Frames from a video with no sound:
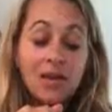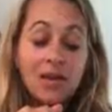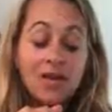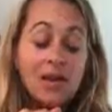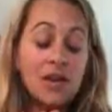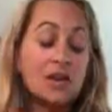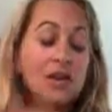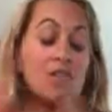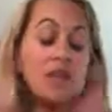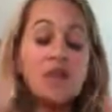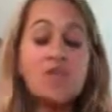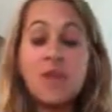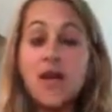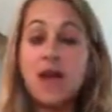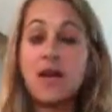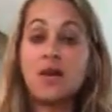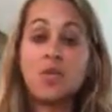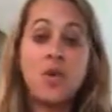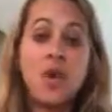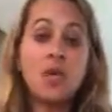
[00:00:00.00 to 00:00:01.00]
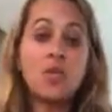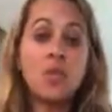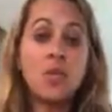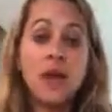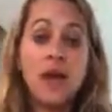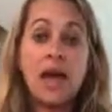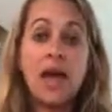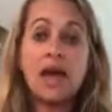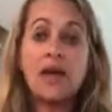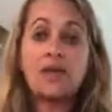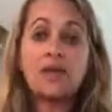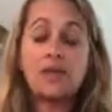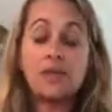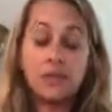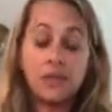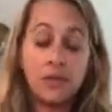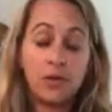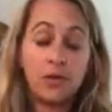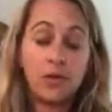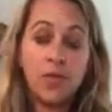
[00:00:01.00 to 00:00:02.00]
there's no right or wrong way
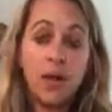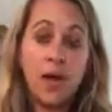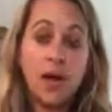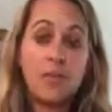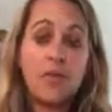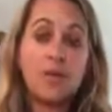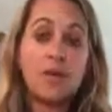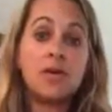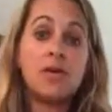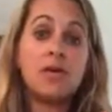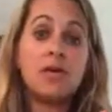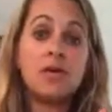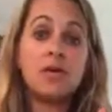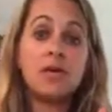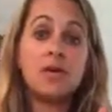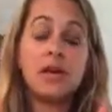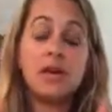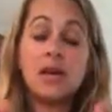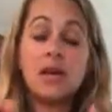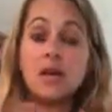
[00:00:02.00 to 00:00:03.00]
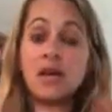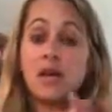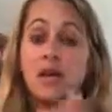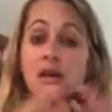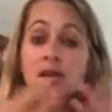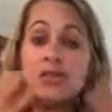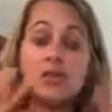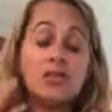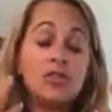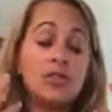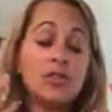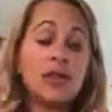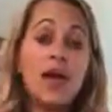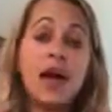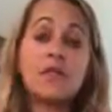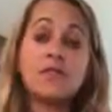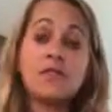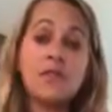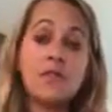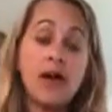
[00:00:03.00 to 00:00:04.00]
to food prep. You just
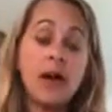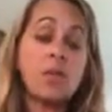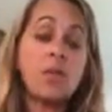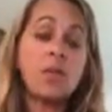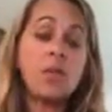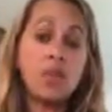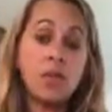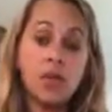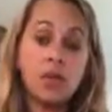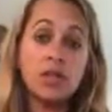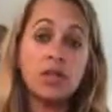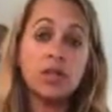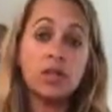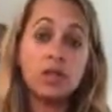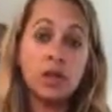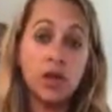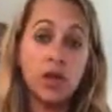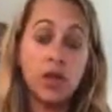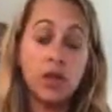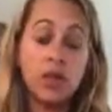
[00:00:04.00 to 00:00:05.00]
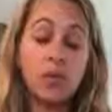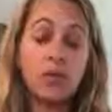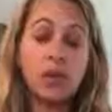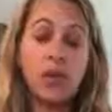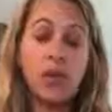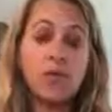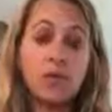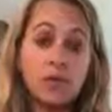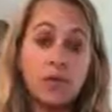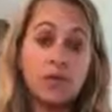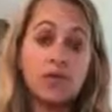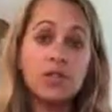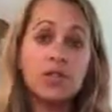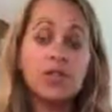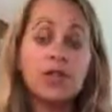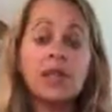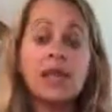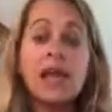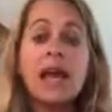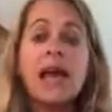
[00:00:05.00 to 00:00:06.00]
have to find what works for you. When I first
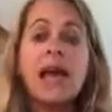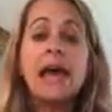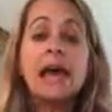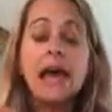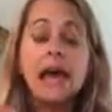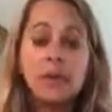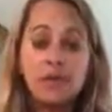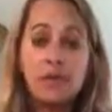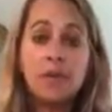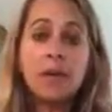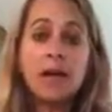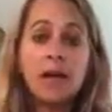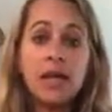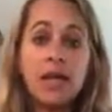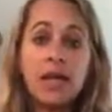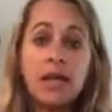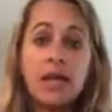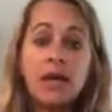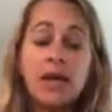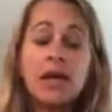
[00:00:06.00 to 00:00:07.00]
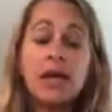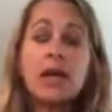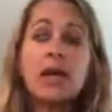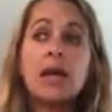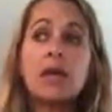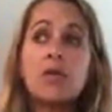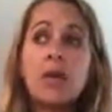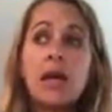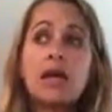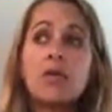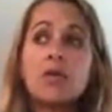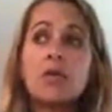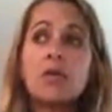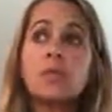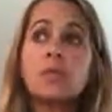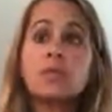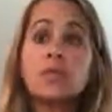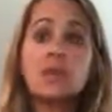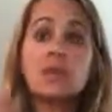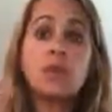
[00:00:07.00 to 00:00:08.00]
started, everybody in my
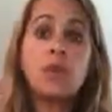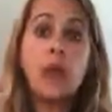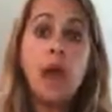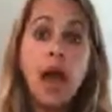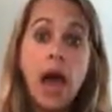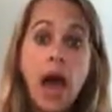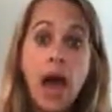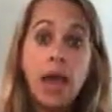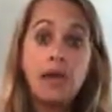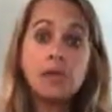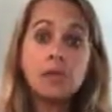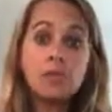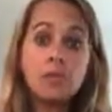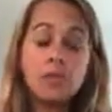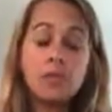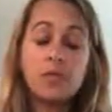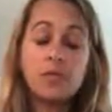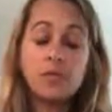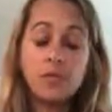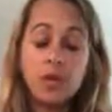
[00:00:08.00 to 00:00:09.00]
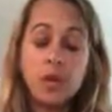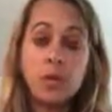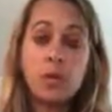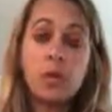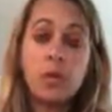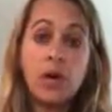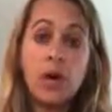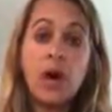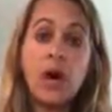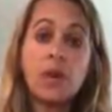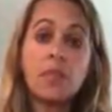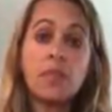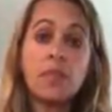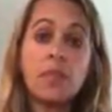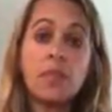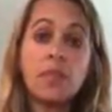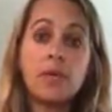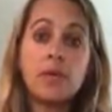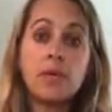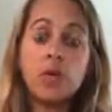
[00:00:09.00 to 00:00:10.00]
group said you had to meal prep
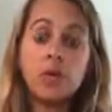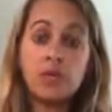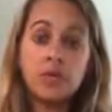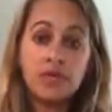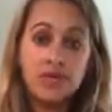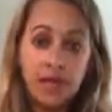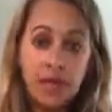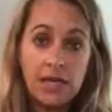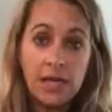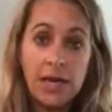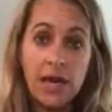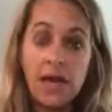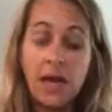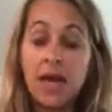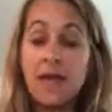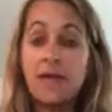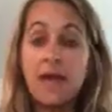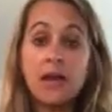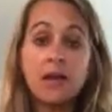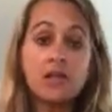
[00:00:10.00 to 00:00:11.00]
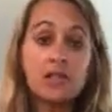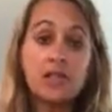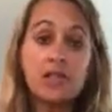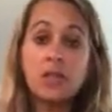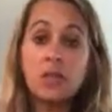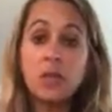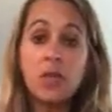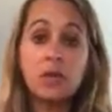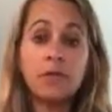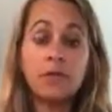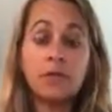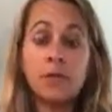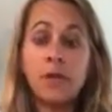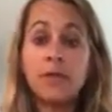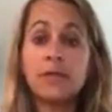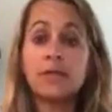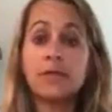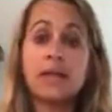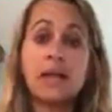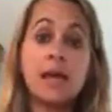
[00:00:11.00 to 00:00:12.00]
on Sunday, and that just didn't work for
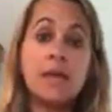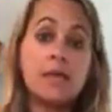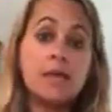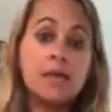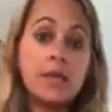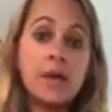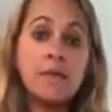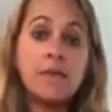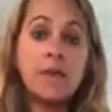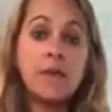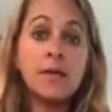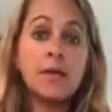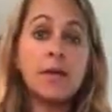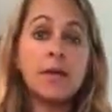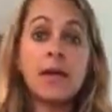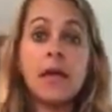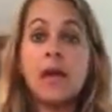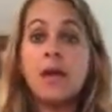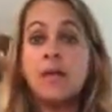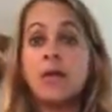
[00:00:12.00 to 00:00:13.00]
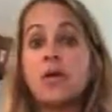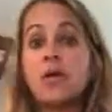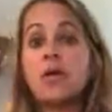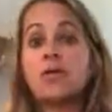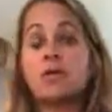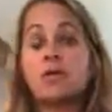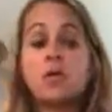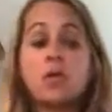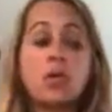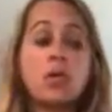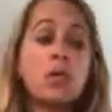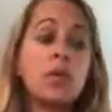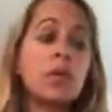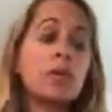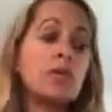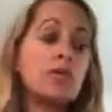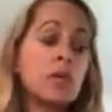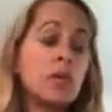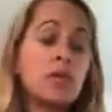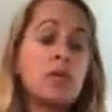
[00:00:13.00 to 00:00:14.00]
me. Sunday was my family day. We were at the pool. We
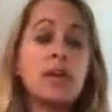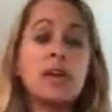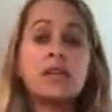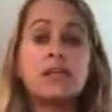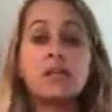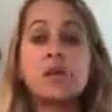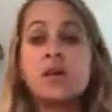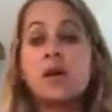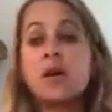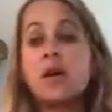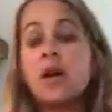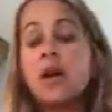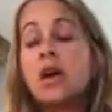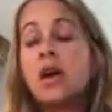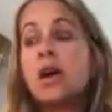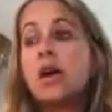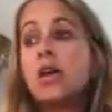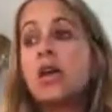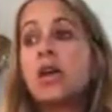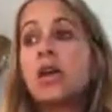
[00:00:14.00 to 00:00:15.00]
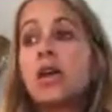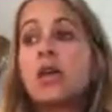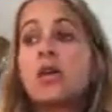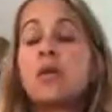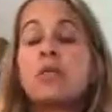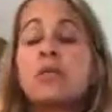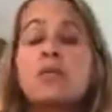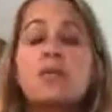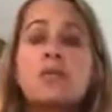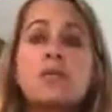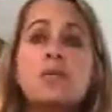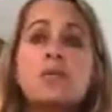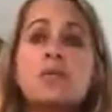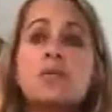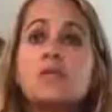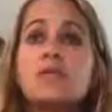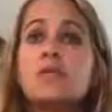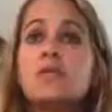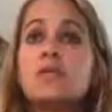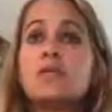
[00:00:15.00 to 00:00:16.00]
were doing things. We were,
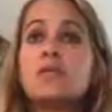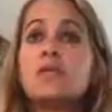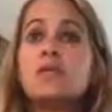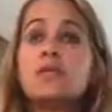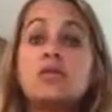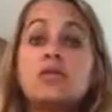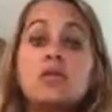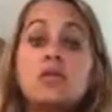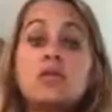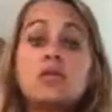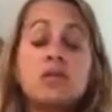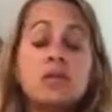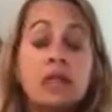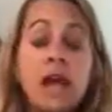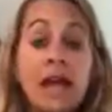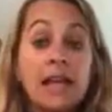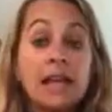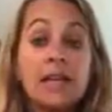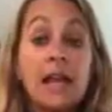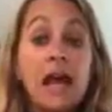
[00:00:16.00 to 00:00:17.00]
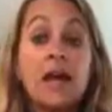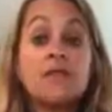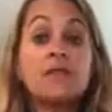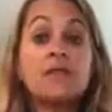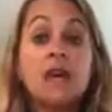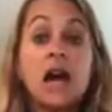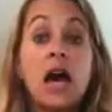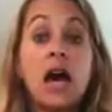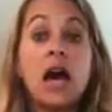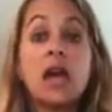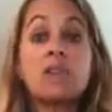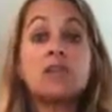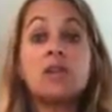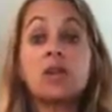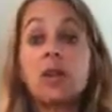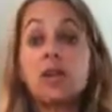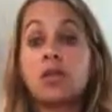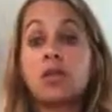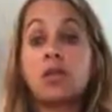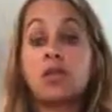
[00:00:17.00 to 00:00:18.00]
I didn't have time
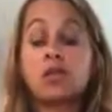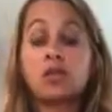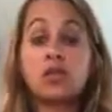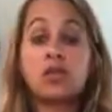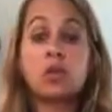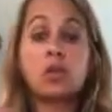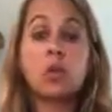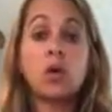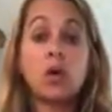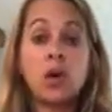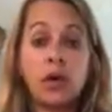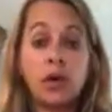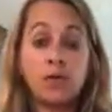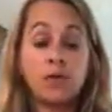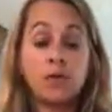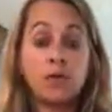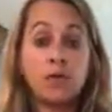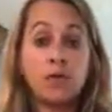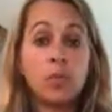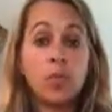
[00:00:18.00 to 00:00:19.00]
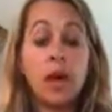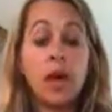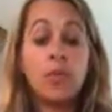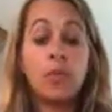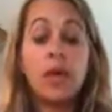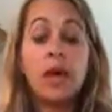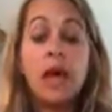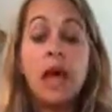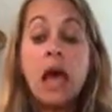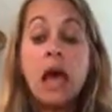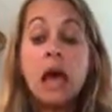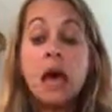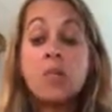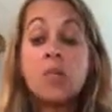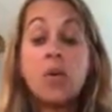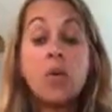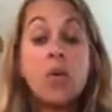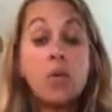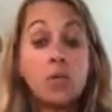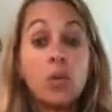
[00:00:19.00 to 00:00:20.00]
to go to the grocery store and food prep.
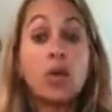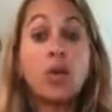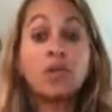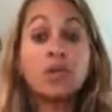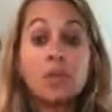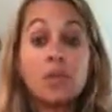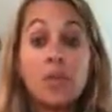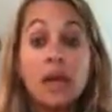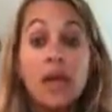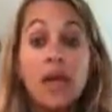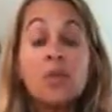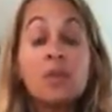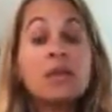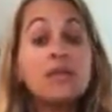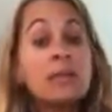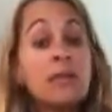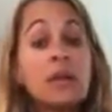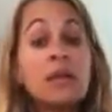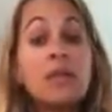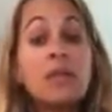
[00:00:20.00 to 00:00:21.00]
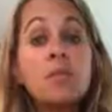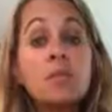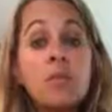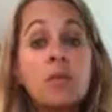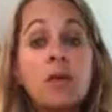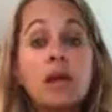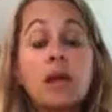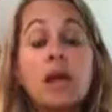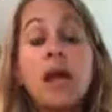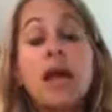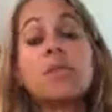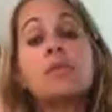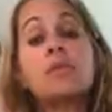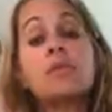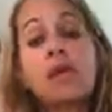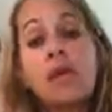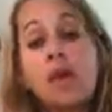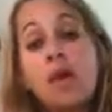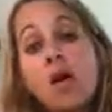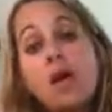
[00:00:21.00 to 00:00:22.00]
But what worked for me was Monday morning. I
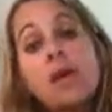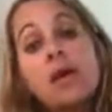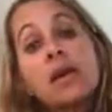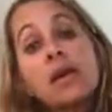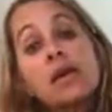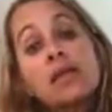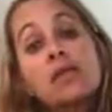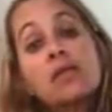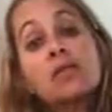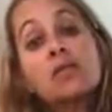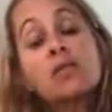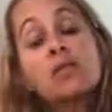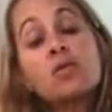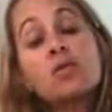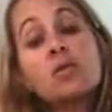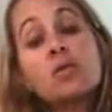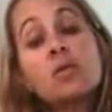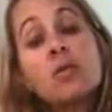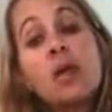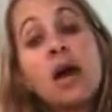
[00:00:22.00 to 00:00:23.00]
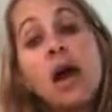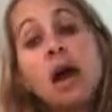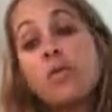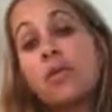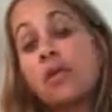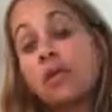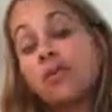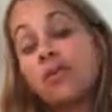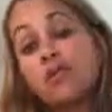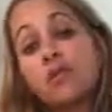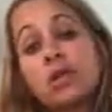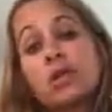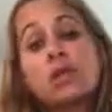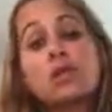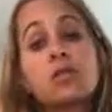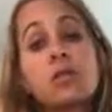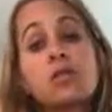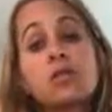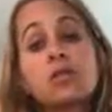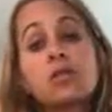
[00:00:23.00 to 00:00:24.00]
would take all my kids to school. I would go straight to
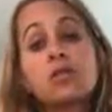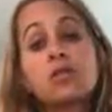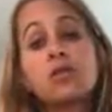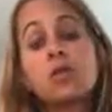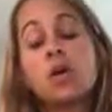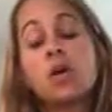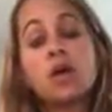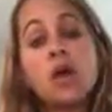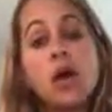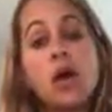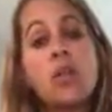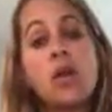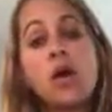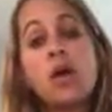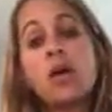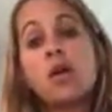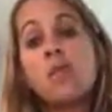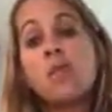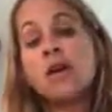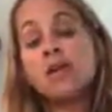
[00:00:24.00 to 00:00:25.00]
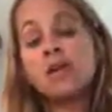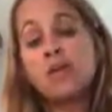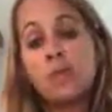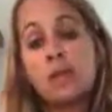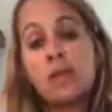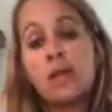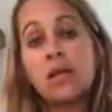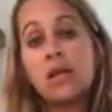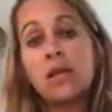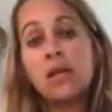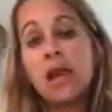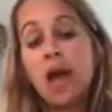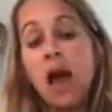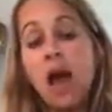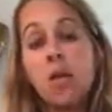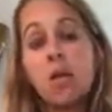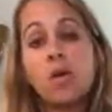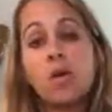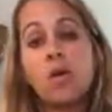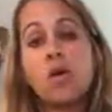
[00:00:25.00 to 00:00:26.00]
the grocery store, come home, and spend an
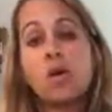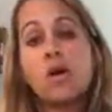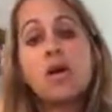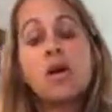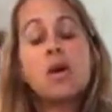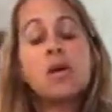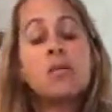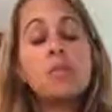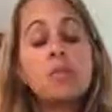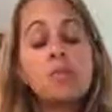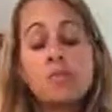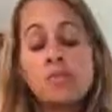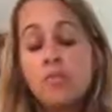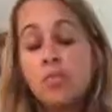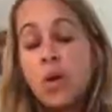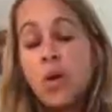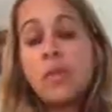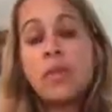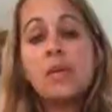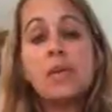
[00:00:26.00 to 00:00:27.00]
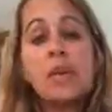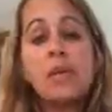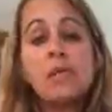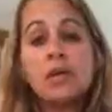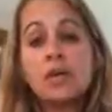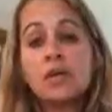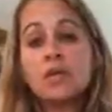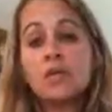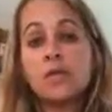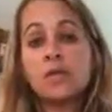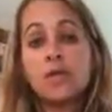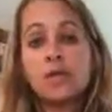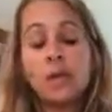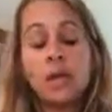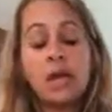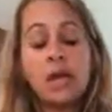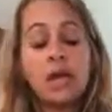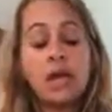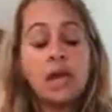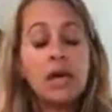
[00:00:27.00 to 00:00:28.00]
hour prepping my meals for the
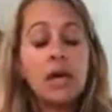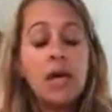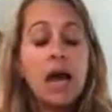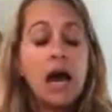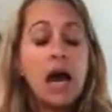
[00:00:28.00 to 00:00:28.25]
week.